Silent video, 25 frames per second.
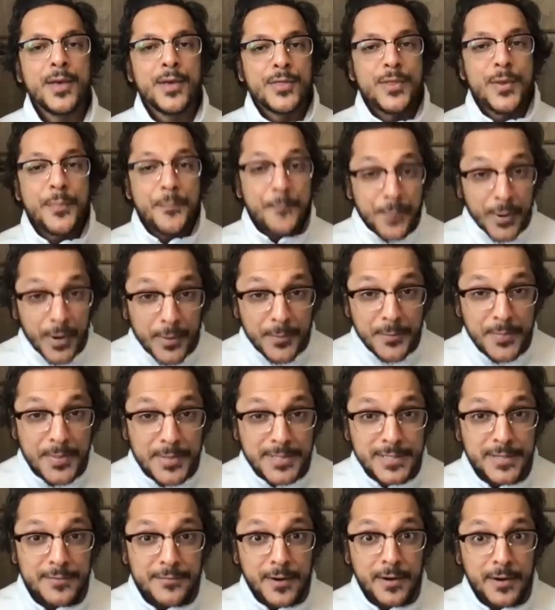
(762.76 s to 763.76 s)
The
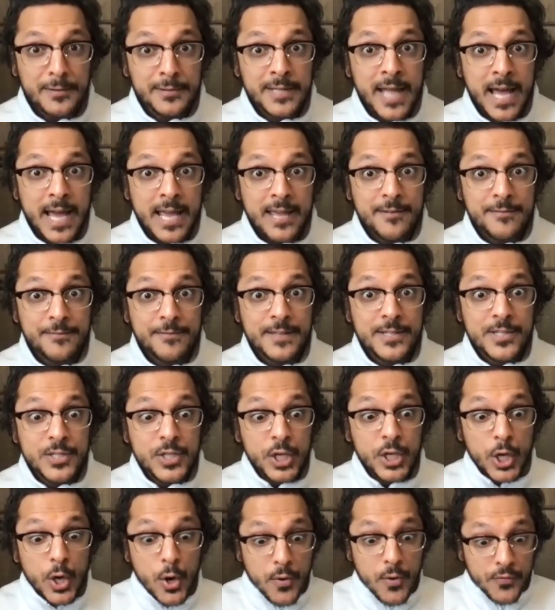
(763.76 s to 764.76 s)
purpose of our life is to
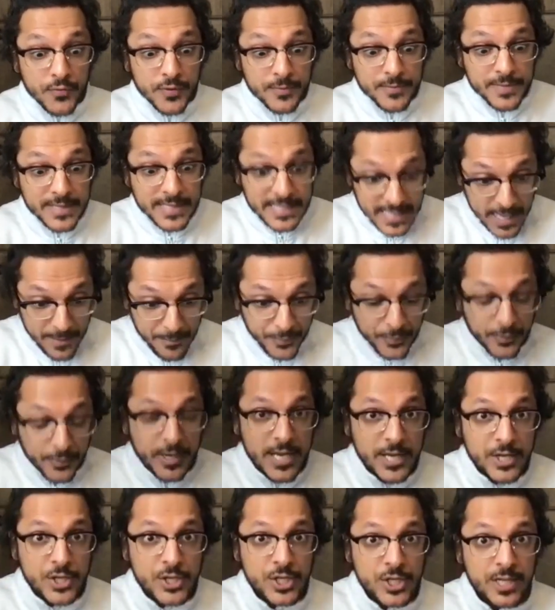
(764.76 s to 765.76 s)
go from
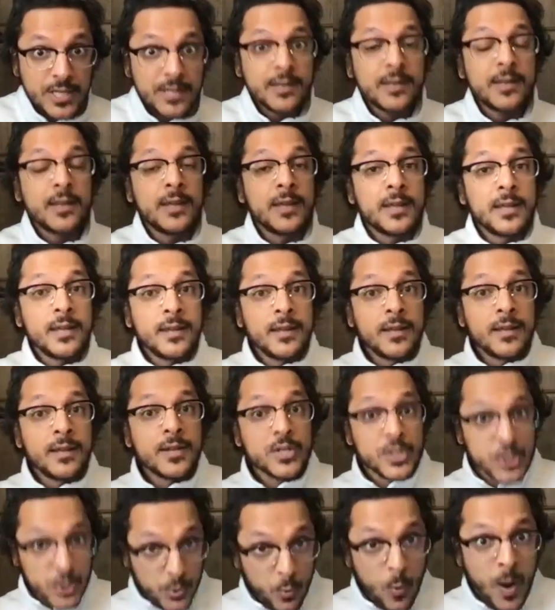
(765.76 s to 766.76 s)
separation
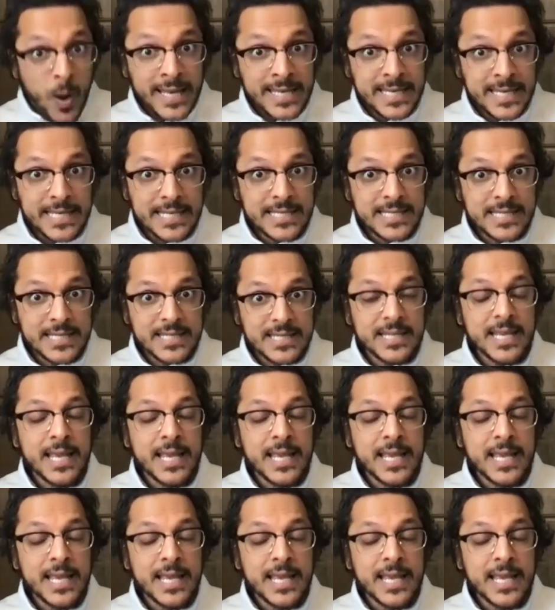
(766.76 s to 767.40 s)
to oneness.